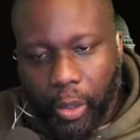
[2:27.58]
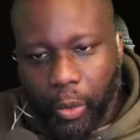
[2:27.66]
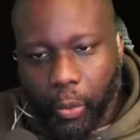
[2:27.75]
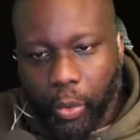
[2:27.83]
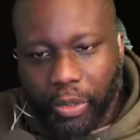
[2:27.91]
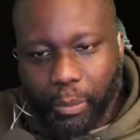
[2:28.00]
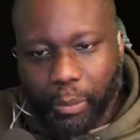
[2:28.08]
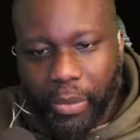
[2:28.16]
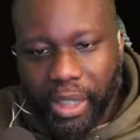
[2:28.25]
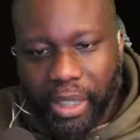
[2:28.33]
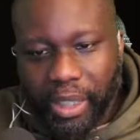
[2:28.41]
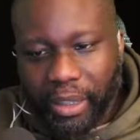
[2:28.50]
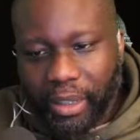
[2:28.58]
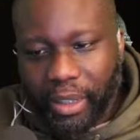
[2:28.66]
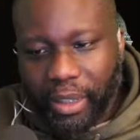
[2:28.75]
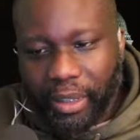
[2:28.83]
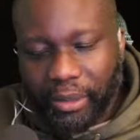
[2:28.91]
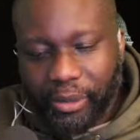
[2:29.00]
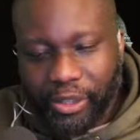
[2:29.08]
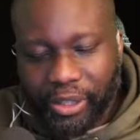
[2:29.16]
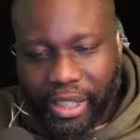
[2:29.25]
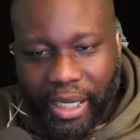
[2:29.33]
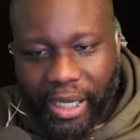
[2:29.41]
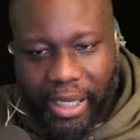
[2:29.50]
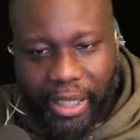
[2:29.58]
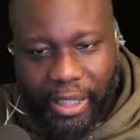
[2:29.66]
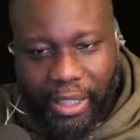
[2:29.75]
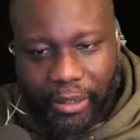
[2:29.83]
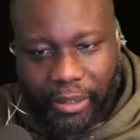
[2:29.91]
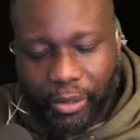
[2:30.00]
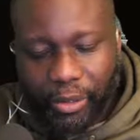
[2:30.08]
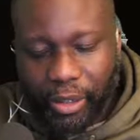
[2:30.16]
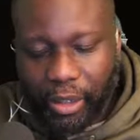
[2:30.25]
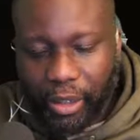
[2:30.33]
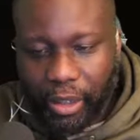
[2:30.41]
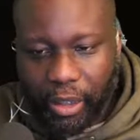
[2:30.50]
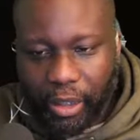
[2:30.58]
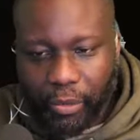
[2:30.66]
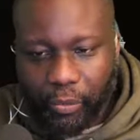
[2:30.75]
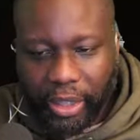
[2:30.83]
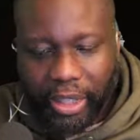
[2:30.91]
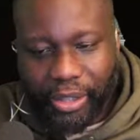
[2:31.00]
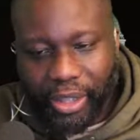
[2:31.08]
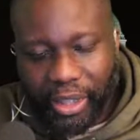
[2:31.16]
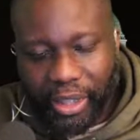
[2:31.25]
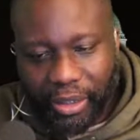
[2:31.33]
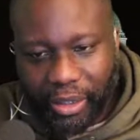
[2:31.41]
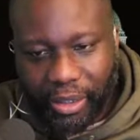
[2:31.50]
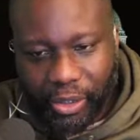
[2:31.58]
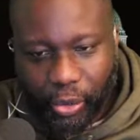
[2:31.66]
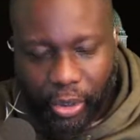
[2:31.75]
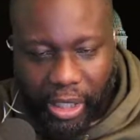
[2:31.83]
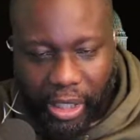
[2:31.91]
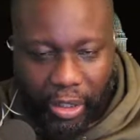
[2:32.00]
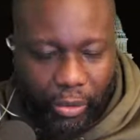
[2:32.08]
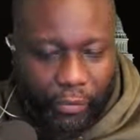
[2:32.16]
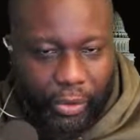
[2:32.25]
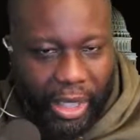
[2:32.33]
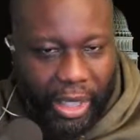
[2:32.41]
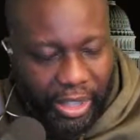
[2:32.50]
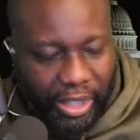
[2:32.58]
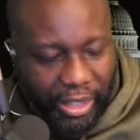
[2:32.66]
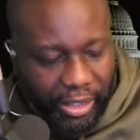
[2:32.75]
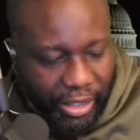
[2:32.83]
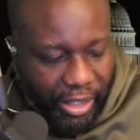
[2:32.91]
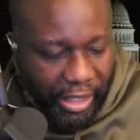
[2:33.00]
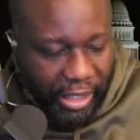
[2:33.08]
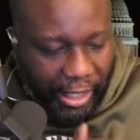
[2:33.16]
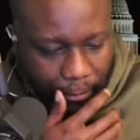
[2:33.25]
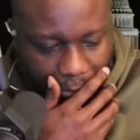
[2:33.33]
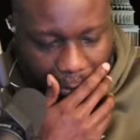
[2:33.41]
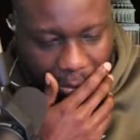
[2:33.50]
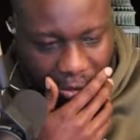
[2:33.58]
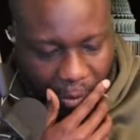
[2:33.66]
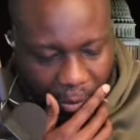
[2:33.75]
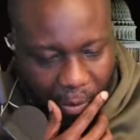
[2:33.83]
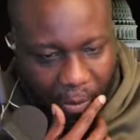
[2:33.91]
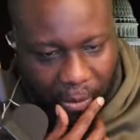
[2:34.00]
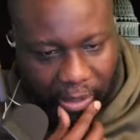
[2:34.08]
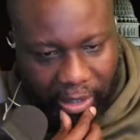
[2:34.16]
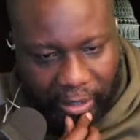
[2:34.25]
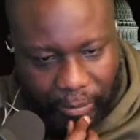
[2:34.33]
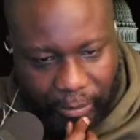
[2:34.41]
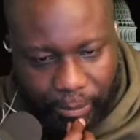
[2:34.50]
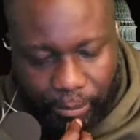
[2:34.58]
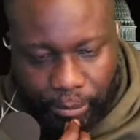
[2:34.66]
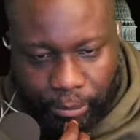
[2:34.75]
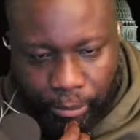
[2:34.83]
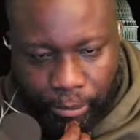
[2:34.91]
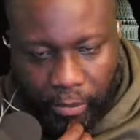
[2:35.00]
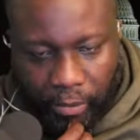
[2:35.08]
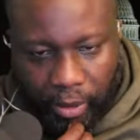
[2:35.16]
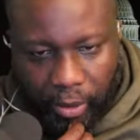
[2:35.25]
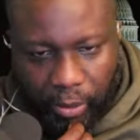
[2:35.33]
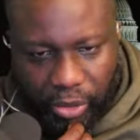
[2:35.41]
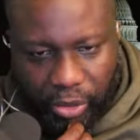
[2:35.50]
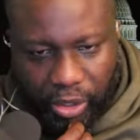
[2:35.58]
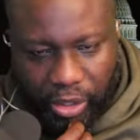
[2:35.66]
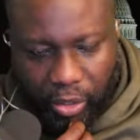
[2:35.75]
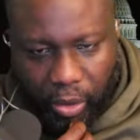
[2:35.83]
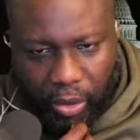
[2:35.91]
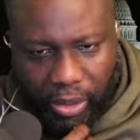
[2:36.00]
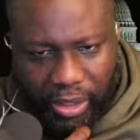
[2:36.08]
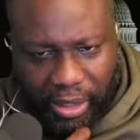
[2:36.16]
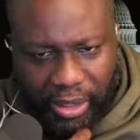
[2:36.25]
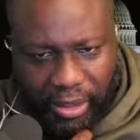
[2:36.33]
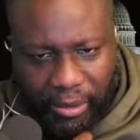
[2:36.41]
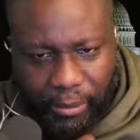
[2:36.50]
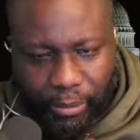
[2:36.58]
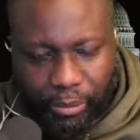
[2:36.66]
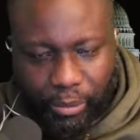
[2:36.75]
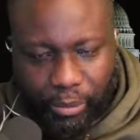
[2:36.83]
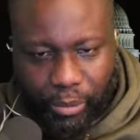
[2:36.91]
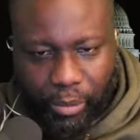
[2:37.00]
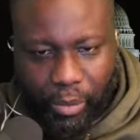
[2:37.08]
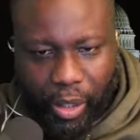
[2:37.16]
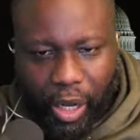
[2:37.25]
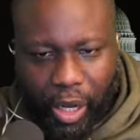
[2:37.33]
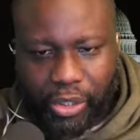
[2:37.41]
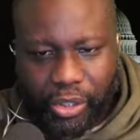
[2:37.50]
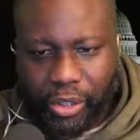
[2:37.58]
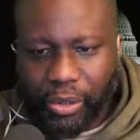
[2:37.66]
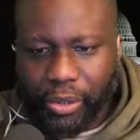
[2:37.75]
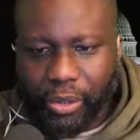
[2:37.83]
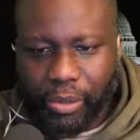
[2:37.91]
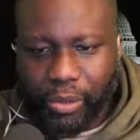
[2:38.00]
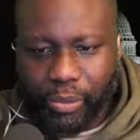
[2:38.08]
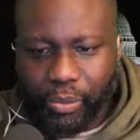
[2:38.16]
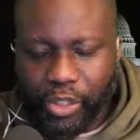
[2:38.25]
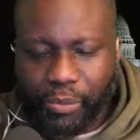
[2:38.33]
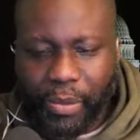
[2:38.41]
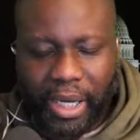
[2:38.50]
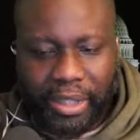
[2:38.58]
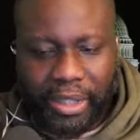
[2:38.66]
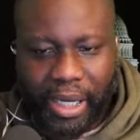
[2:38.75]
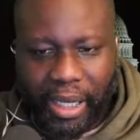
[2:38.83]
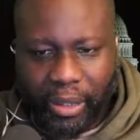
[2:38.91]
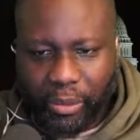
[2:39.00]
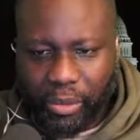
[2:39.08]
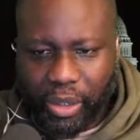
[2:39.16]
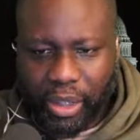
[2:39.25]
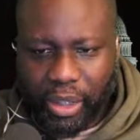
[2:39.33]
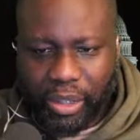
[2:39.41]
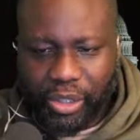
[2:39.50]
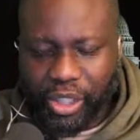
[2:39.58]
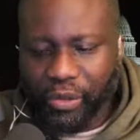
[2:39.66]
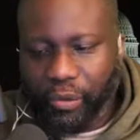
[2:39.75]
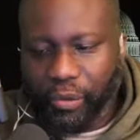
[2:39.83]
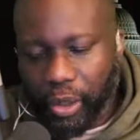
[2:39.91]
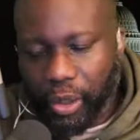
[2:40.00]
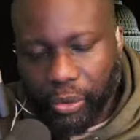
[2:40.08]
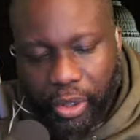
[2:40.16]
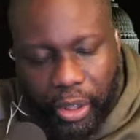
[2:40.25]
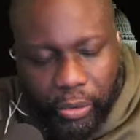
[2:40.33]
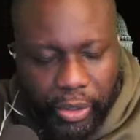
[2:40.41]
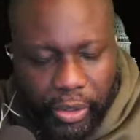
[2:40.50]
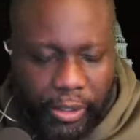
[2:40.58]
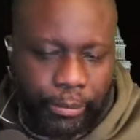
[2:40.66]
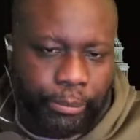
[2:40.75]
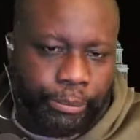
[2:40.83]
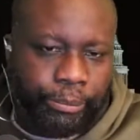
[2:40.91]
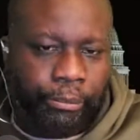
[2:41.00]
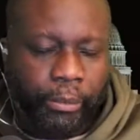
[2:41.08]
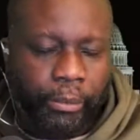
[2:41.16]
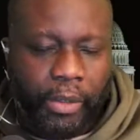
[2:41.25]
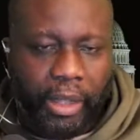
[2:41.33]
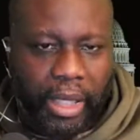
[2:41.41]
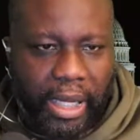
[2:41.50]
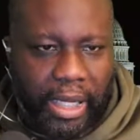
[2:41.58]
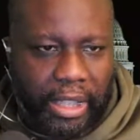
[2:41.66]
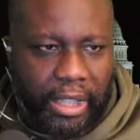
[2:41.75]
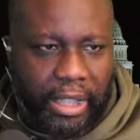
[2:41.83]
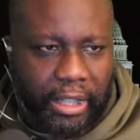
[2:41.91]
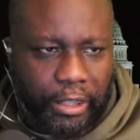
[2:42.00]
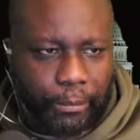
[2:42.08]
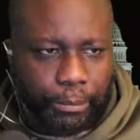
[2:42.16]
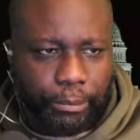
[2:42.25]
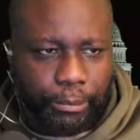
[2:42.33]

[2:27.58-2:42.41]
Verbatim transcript: with me and uh, Stan and uh, Rick, Angelica, and Toya. I don't know if you got a chance to see that. It was called, um, was it called um, Oscar Smackdown uh, Chivalry or Thuggery? And um,